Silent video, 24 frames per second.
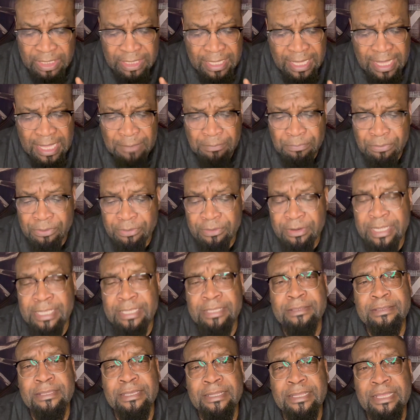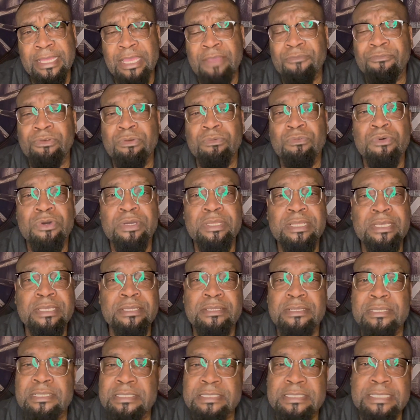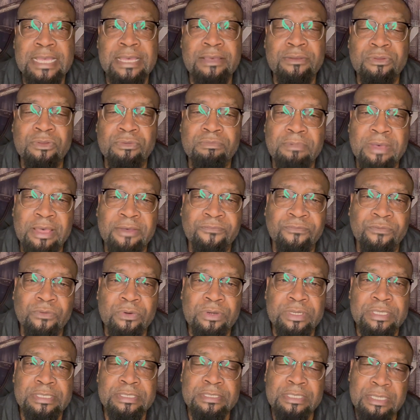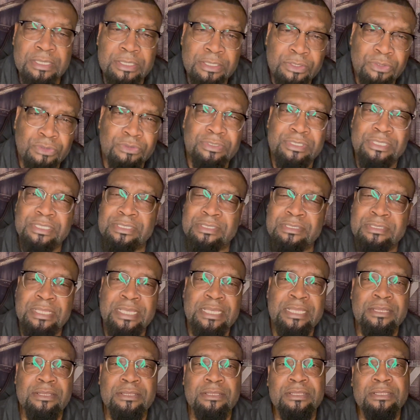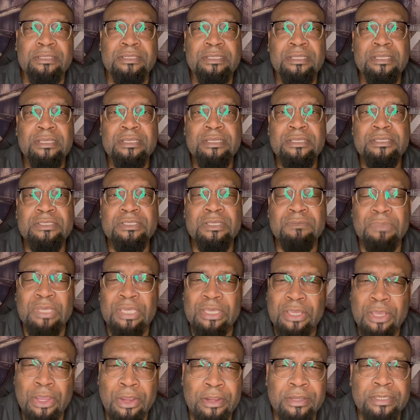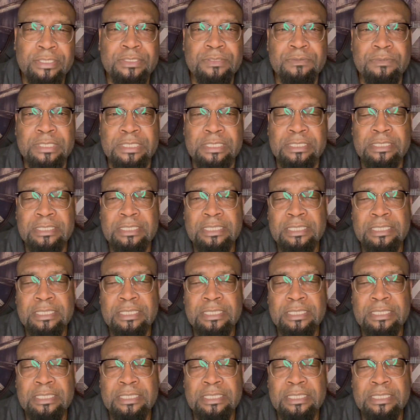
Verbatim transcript: I pray that everyone under the sound of my voice who just needed some encouragement,